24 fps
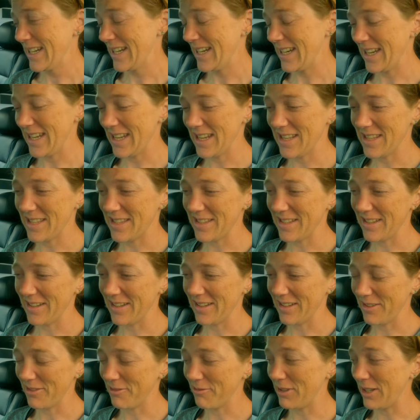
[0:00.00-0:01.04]
it's
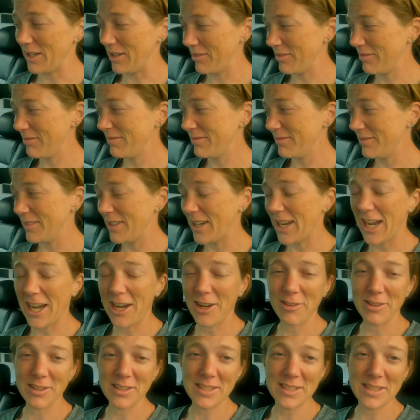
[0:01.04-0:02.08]
uh, well
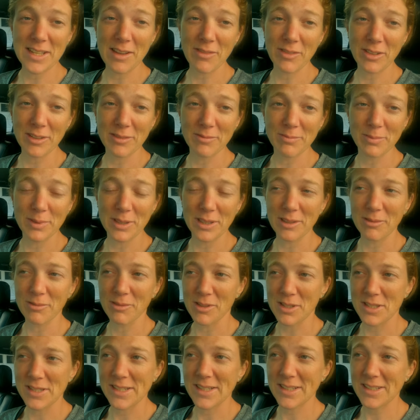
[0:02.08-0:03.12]
now at 7 but it
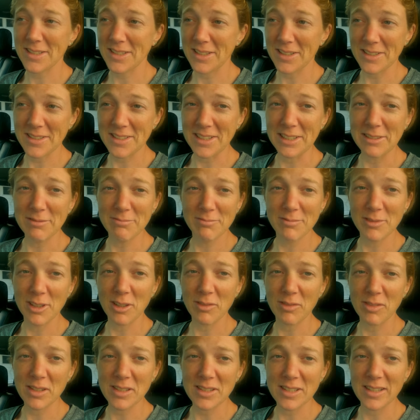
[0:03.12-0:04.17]
was 6.30
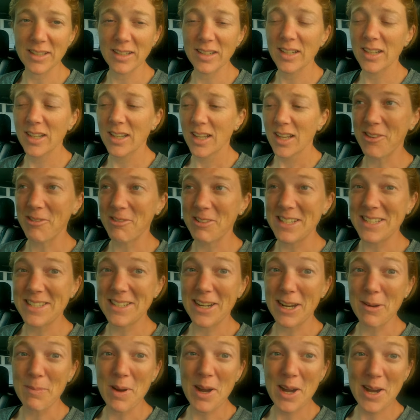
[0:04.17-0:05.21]
obviously the reason
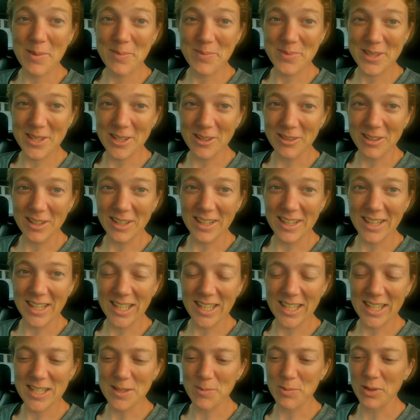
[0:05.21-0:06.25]
I'm up so
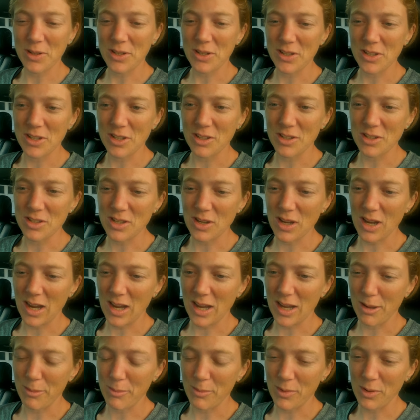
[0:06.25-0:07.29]
early is because
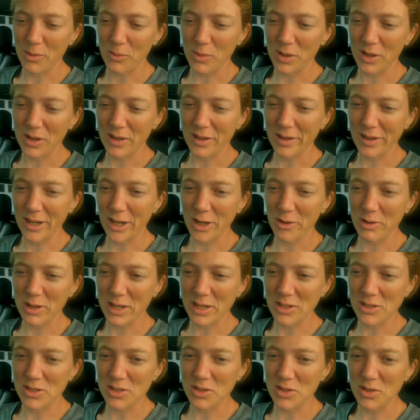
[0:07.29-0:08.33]
um, we are
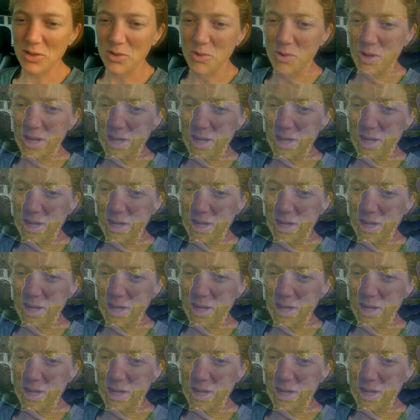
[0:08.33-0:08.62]
going to